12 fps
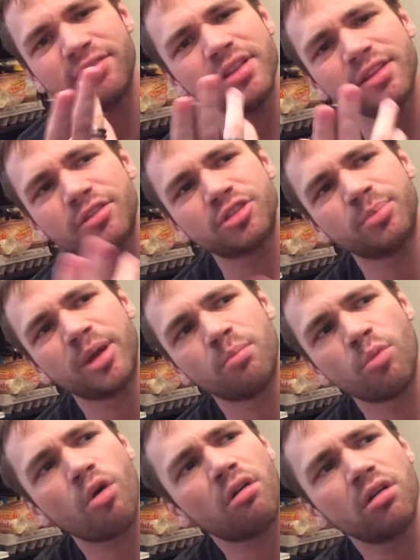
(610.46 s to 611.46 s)
I feel like there should be a
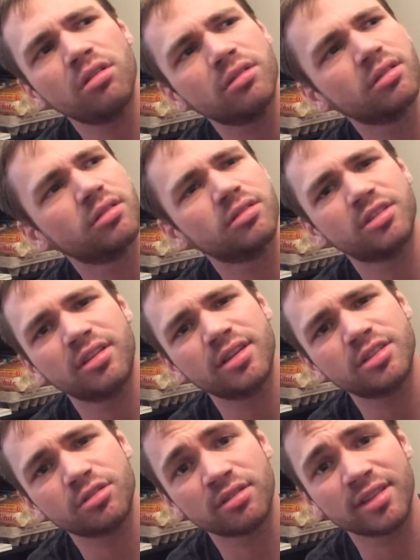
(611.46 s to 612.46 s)
moral to
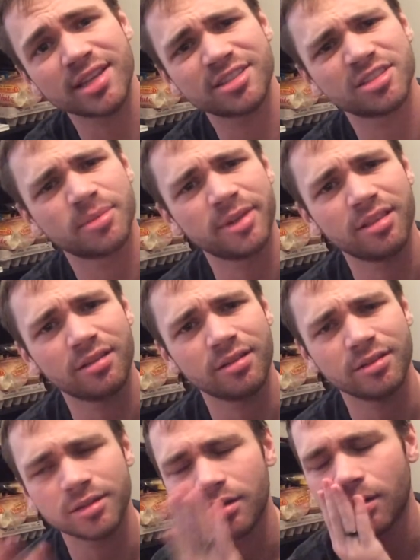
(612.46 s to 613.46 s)
this, or a lesson to be
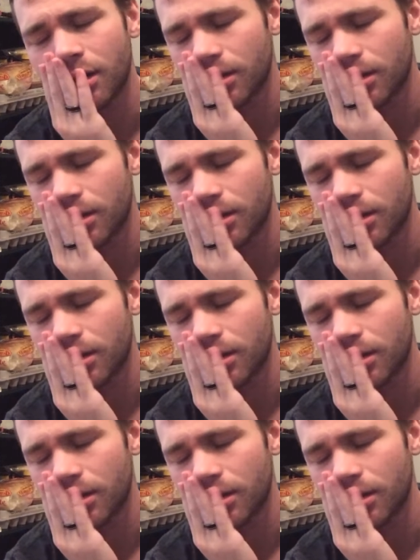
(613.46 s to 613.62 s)
learned.